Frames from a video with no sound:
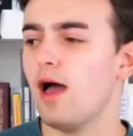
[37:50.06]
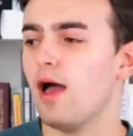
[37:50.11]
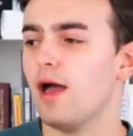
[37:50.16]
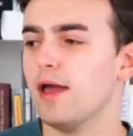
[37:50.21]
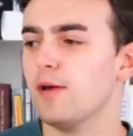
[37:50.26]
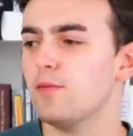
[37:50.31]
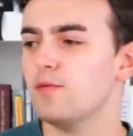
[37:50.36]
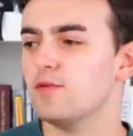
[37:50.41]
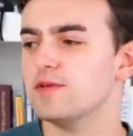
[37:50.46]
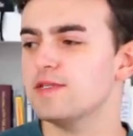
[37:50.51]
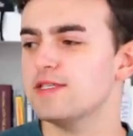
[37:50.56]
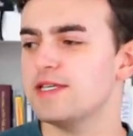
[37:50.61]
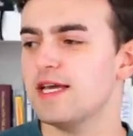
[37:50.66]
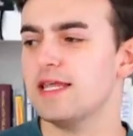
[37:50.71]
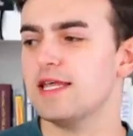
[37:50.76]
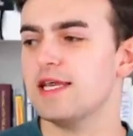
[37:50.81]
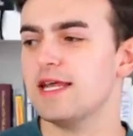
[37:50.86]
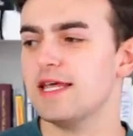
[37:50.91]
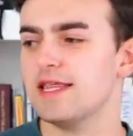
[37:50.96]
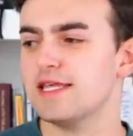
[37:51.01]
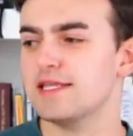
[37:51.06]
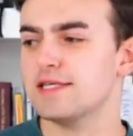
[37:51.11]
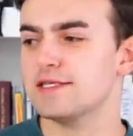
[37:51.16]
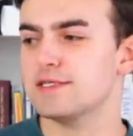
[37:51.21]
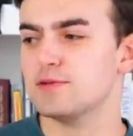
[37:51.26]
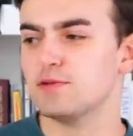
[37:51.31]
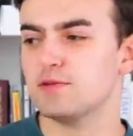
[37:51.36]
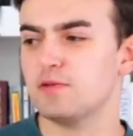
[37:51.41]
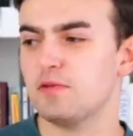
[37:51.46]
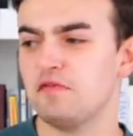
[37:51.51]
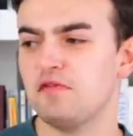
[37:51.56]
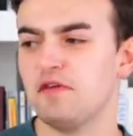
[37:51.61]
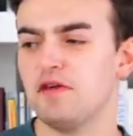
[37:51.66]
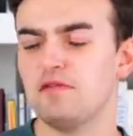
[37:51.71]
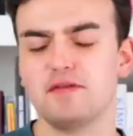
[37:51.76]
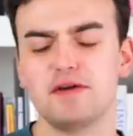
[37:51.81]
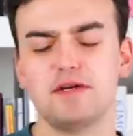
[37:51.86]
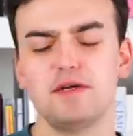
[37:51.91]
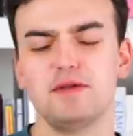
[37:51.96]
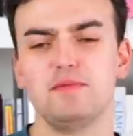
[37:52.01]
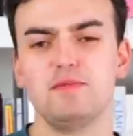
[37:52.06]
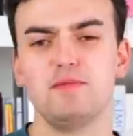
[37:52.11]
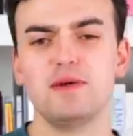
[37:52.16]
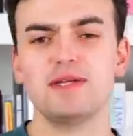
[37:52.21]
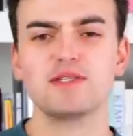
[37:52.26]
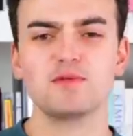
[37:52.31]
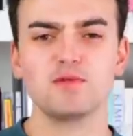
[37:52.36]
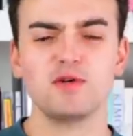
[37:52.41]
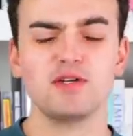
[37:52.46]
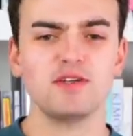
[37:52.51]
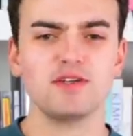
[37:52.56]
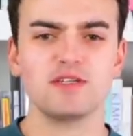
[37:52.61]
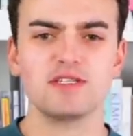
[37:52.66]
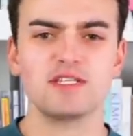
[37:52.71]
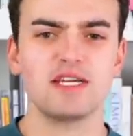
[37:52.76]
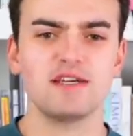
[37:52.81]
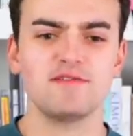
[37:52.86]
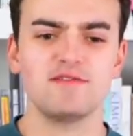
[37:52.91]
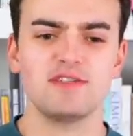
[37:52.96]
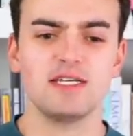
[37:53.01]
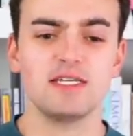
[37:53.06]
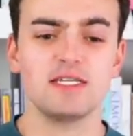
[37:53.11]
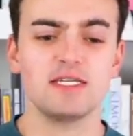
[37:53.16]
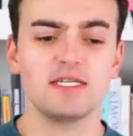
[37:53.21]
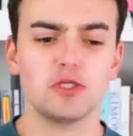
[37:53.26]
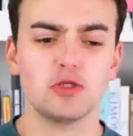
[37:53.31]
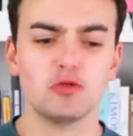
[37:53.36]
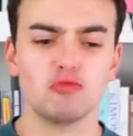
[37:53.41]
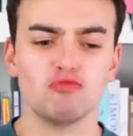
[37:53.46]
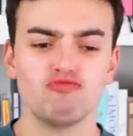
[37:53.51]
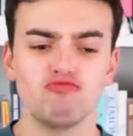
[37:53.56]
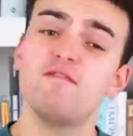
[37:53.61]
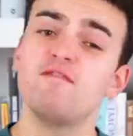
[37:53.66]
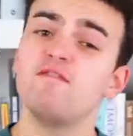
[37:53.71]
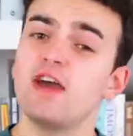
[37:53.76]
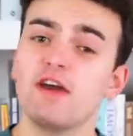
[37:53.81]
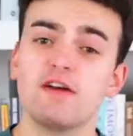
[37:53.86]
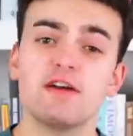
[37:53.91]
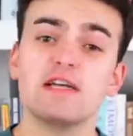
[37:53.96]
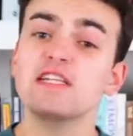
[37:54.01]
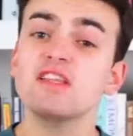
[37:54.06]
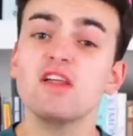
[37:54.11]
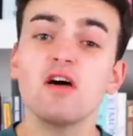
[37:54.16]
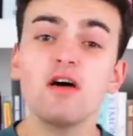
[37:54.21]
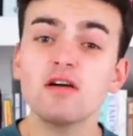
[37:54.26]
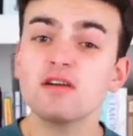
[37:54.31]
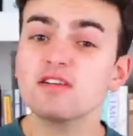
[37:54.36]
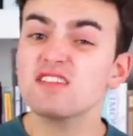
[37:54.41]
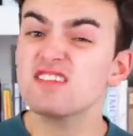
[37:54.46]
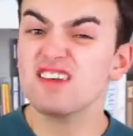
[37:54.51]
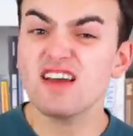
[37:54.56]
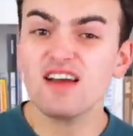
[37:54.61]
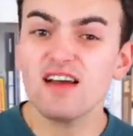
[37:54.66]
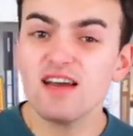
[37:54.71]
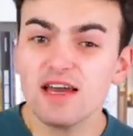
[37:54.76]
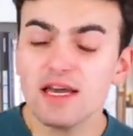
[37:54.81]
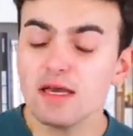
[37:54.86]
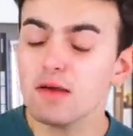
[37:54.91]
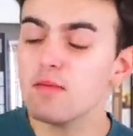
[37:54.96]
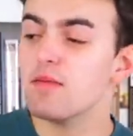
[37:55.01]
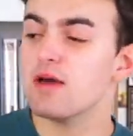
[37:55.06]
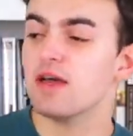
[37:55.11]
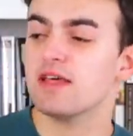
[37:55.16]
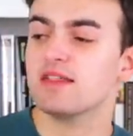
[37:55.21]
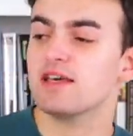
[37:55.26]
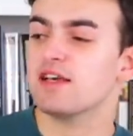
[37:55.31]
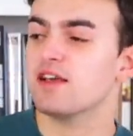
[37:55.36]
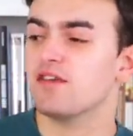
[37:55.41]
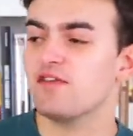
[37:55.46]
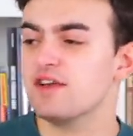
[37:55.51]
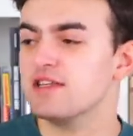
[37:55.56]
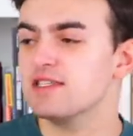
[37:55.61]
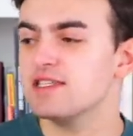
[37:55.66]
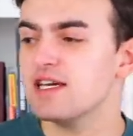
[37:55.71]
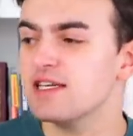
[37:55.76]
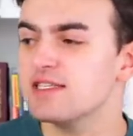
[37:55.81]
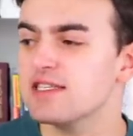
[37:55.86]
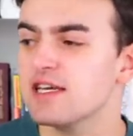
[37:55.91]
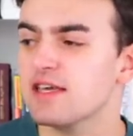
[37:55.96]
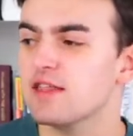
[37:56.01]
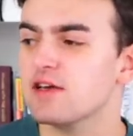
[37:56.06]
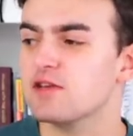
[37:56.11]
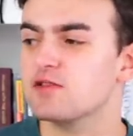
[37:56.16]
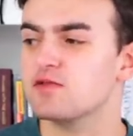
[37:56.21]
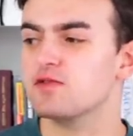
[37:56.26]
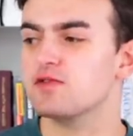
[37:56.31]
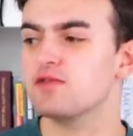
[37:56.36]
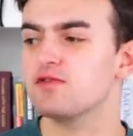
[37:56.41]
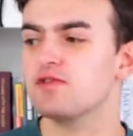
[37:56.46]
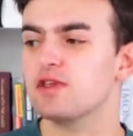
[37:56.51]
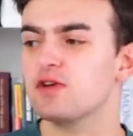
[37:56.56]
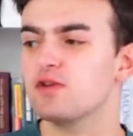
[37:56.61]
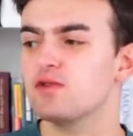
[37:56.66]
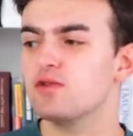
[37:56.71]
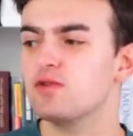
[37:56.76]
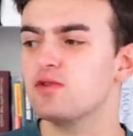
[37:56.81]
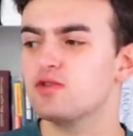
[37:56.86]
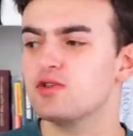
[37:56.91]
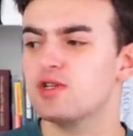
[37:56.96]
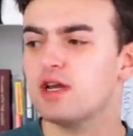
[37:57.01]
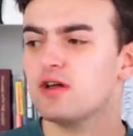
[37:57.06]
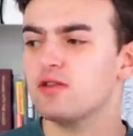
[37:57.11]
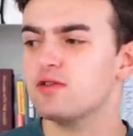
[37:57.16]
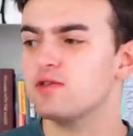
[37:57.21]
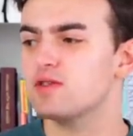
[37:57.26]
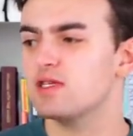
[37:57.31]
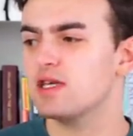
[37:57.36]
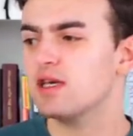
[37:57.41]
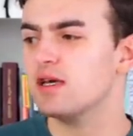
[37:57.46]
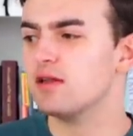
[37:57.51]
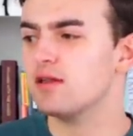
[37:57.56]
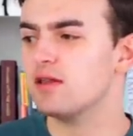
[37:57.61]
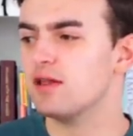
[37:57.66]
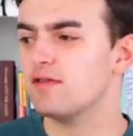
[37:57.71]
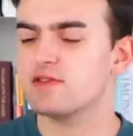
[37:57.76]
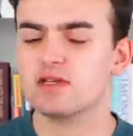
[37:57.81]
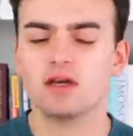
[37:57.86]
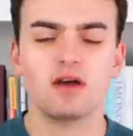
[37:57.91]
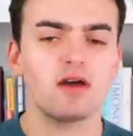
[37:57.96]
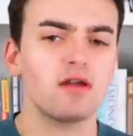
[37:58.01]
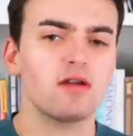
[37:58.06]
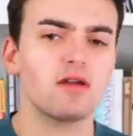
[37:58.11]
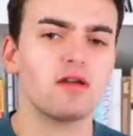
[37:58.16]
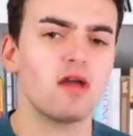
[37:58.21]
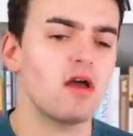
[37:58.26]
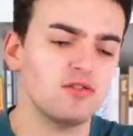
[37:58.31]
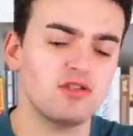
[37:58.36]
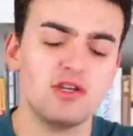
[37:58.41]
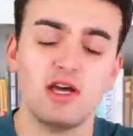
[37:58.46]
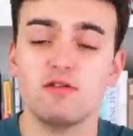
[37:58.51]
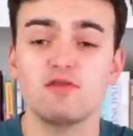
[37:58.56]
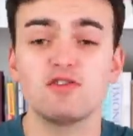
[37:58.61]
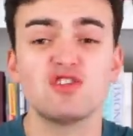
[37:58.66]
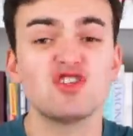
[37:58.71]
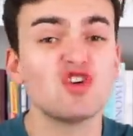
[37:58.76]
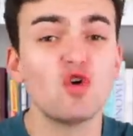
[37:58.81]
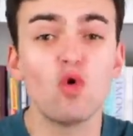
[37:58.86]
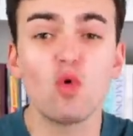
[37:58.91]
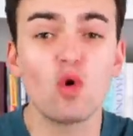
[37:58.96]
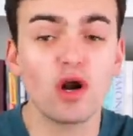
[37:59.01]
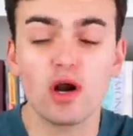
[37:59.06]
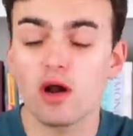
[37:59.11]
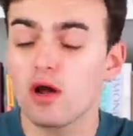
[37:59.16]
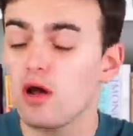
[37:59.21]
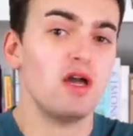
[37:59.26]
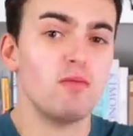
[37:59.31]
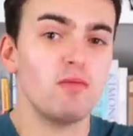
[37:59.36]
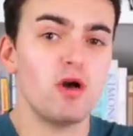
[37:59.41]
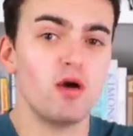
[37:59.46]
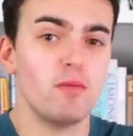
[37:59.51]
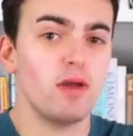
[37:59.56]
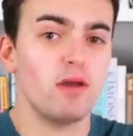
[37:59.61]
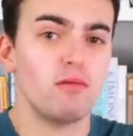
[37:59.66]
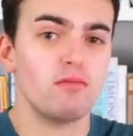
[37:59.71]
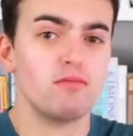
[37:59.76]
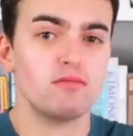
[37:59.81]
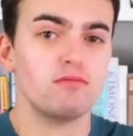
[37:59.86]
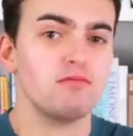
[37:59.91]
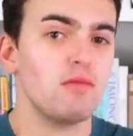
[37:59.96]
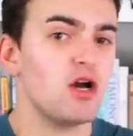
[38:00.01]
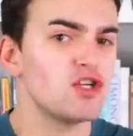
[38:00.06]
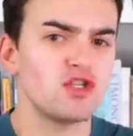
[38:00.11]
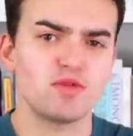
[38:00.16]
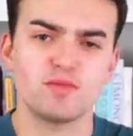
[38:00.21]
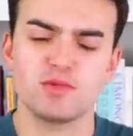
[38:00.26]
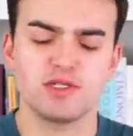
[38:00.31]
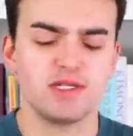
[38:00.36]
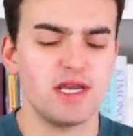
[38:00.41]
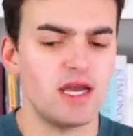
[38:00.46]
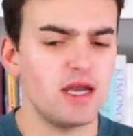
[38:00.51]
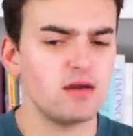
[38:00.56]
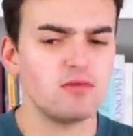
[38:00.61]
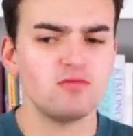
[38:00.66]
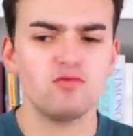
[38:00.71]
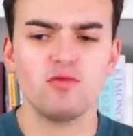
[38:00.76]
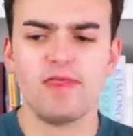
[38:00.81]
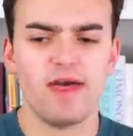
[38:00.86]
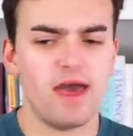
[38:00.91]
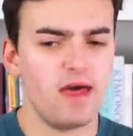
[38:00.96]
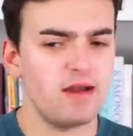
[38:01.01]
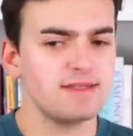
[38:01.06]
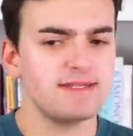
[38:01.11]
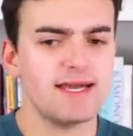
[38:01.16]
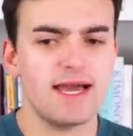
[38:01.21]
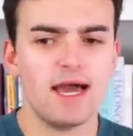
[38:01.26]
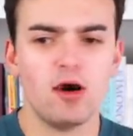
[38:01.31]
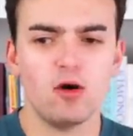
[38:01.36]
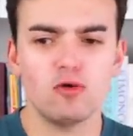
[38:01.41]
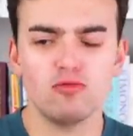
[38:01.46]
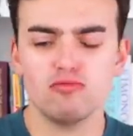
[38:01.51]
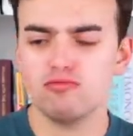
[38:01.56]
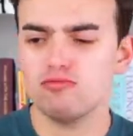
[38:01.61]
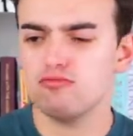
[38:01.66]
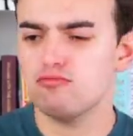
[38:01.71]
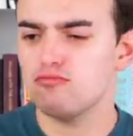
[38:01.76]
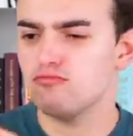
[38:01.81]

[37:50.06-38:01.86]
I will say that I think this is one of my favorite menswear looks that I've seen in a very long time. I think it's fantastic. I think it's really, really cool. Shout out Lucien Laviscount. Shout out Dior. A moment. 100%, without a doubt.